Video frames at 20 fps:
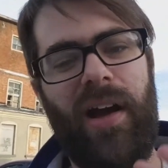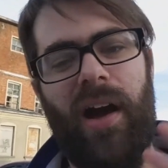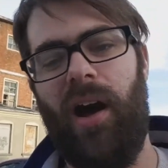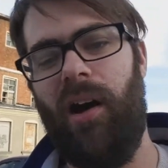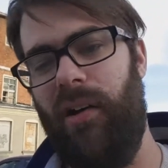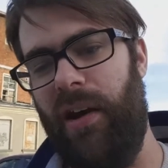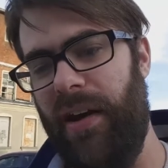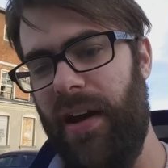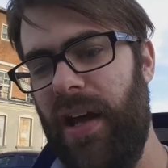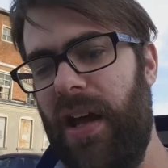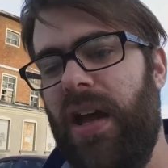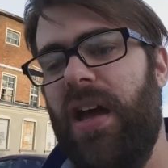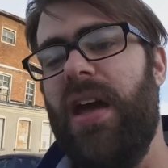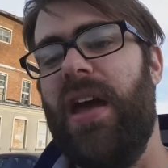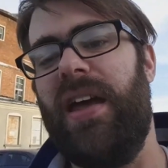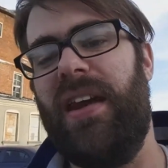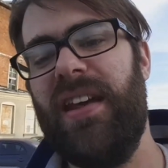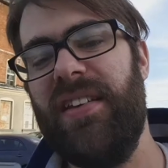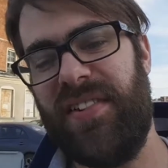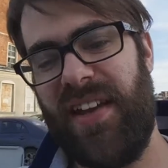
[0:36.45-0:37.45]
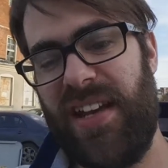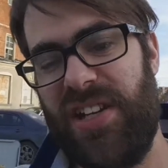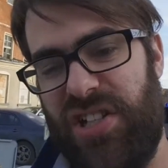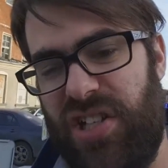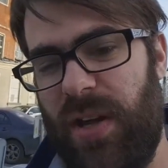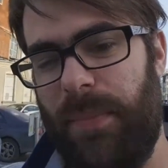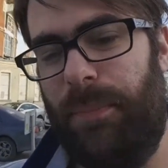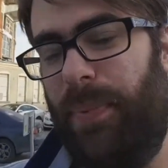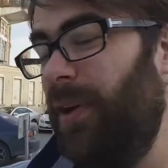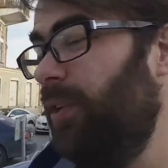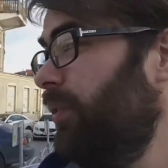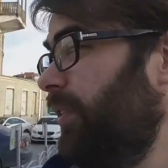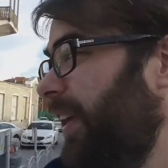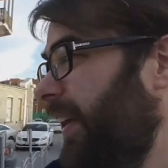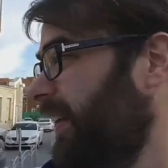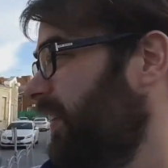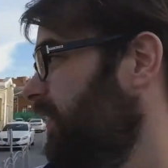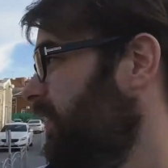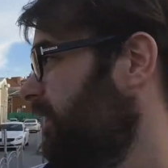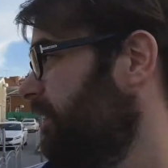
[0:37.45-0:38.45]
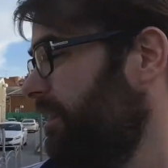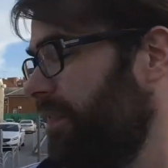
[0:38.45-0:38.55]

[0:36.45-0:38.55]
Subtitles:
Alright, it is actually a building